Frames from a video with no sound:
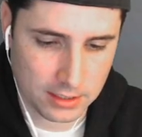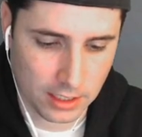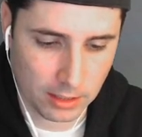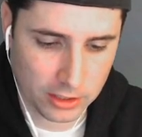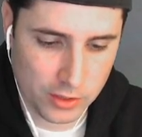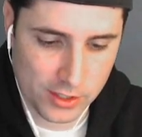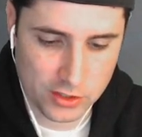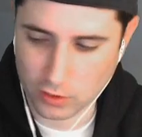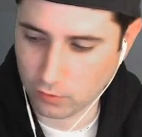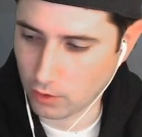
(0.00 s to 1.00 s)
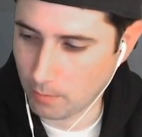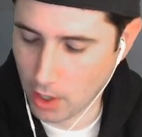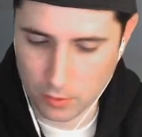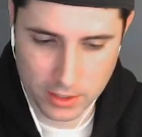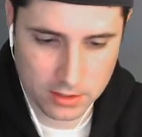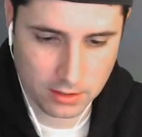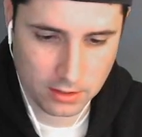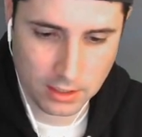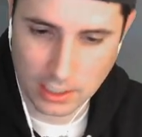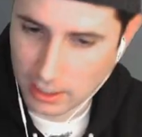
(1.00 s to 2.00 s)
Let's go ahead and search for an opponent,
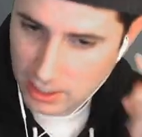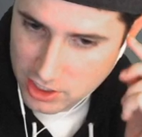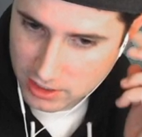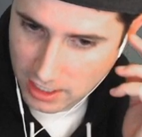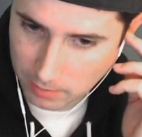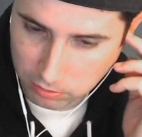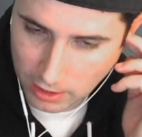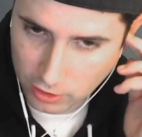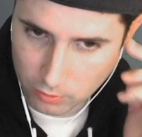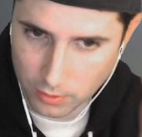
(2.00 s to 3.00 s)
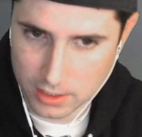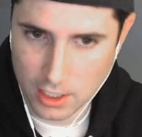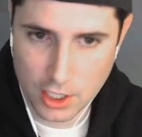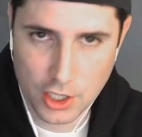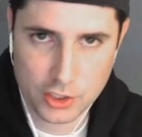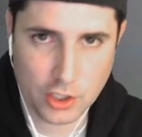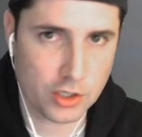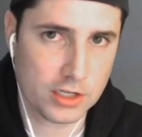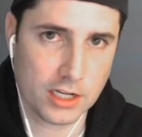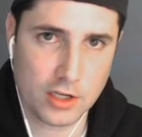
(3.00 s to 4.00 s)
and let's just kind of play through it. So you
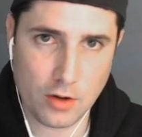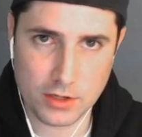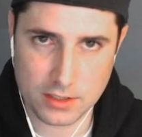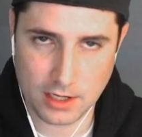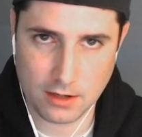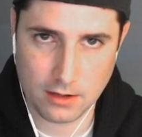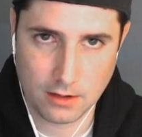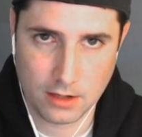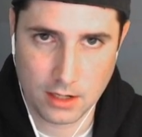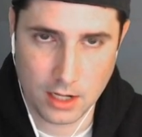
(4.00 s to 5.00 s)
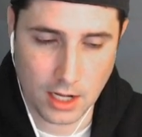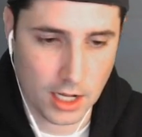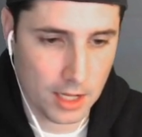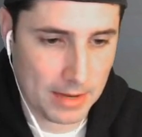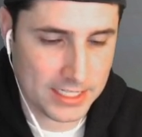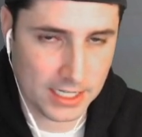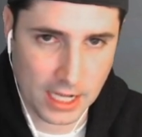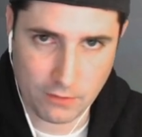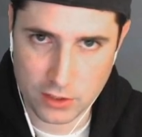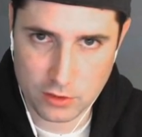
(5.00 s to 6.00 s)
did notice there, I didn't
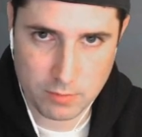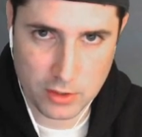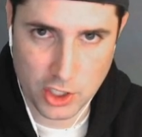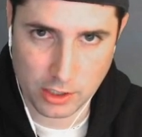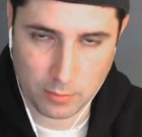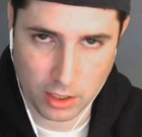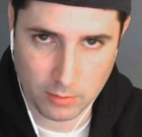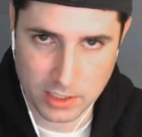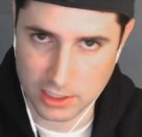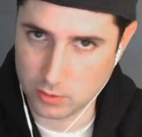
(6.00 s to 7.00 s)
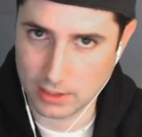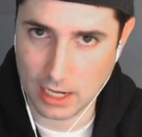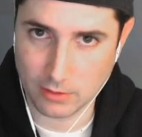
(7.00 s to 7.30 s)
have to use my cherry bombs, and that was